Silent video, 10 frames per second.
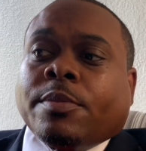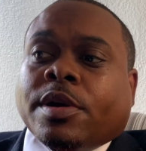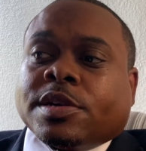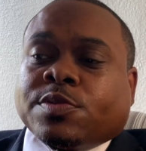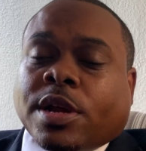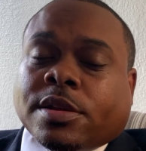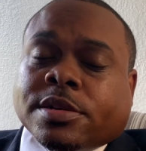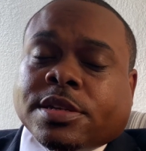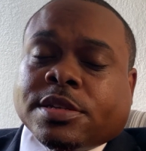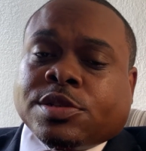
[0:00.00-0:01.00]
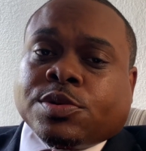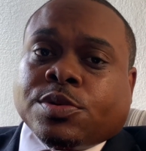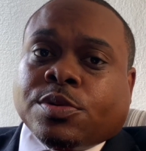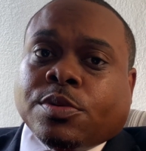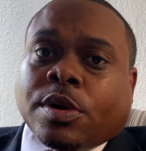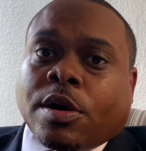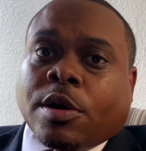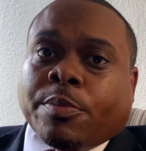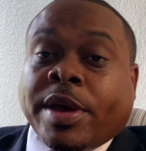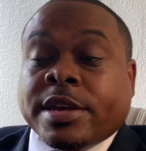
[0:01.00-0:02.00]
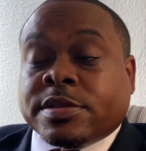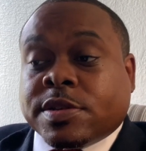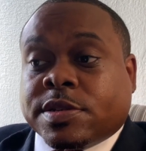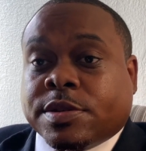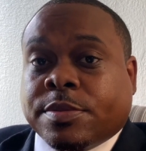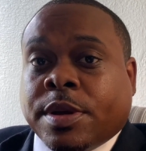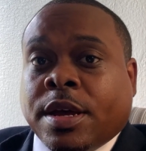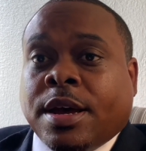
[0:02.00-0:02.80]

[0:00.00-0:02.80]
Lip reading: because when I looked into our pay system,